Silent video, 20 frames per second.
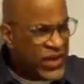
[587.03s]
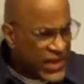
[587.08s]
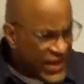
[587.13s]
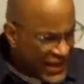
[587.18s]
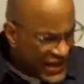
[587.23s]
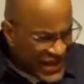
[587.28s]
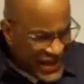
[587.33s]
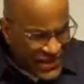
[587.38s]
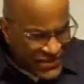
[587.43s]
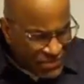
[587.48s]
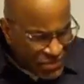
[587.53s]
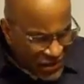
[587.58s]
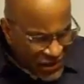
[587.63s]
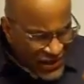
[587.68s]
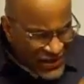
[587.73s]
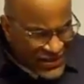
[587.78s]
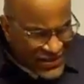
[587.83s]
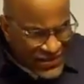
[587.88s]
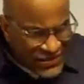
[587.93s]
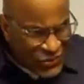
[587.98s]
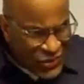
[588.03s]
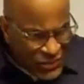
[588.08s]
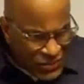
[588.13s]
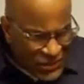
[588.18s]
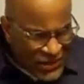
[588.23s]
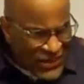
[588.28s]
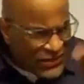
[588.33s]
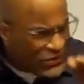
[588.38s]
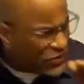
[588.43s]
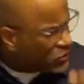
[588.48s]
again placed, we
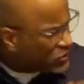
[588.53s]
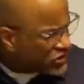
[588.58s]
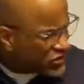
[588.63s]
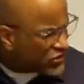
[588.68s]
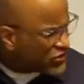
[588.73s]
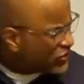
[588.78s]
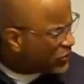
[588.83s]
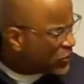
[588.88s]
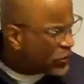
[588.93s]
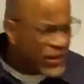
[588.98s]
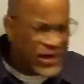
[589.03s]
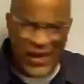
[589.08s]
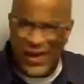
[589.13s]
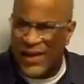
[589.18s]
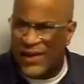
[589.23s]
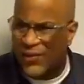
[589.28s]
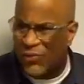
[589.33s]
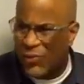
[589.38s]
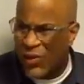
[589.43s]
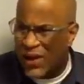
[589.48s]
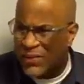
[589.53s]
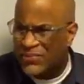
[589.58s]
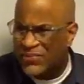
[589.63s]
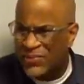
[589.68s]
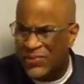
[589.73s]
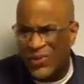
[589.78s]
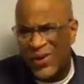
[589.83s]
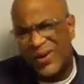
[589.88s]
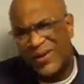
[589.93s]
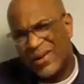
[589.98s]
believe it was 3
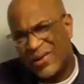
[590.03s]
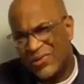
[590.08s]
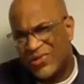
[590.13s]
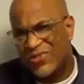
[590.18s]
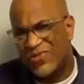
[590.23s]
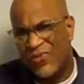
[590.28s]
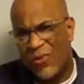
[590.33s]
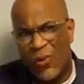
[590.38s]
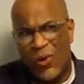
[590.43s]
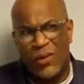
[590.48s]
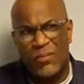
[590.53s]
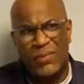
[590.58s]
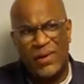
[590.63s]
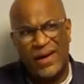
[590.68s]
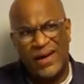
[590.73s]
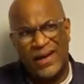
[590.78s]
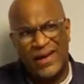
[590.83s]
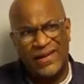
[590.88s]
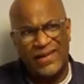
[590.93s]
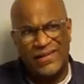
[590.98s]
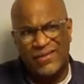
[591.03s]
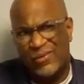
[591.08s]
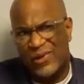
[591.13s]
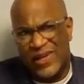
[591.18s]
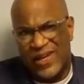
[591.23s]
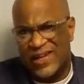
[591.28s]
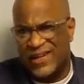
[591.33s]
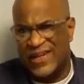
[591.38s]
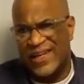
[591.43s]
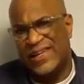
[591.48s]
well it was 4, but we
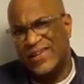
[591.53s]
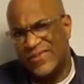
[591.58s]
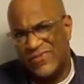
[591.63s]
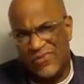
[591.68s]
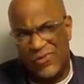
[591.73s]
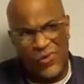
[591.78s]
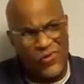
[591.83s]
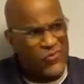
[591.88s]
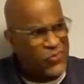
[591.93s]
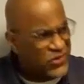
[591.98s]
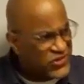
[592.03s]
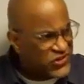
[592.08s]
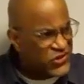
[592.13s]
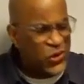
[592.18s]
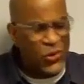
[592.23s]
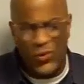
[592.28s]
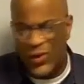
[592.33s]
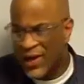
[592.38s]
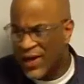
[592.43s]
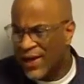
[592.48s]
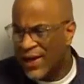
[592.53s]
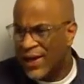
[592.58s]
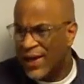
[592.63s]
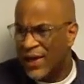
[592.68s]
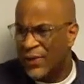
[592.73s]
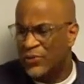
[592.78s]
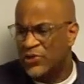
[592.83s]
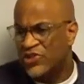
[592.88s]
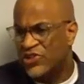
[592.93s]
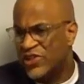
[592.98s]
didn't need the 4th one, so it
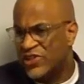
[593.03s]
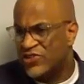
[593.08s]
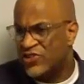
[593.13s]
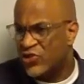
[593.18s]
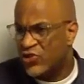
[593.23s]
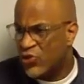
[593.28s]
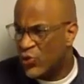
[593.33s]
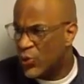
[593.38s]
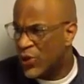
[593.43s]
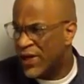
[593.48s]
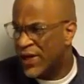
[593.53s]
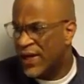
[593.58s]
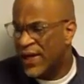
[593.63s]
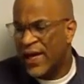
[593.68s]
was just 3.